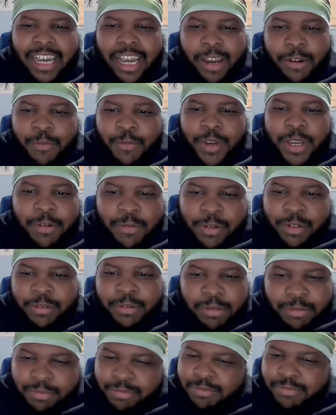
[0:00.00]
and we
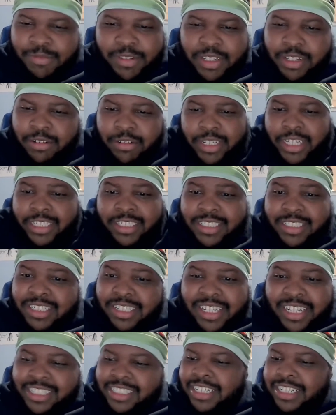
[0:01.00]
will,
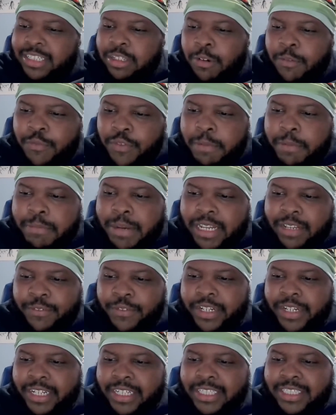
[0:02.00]
let's hope for the best
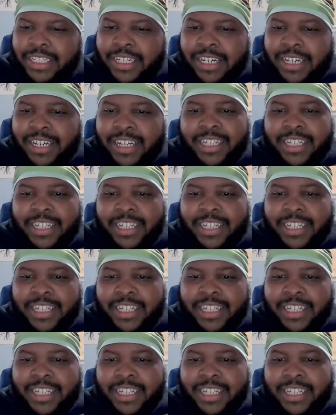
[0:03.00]
for this.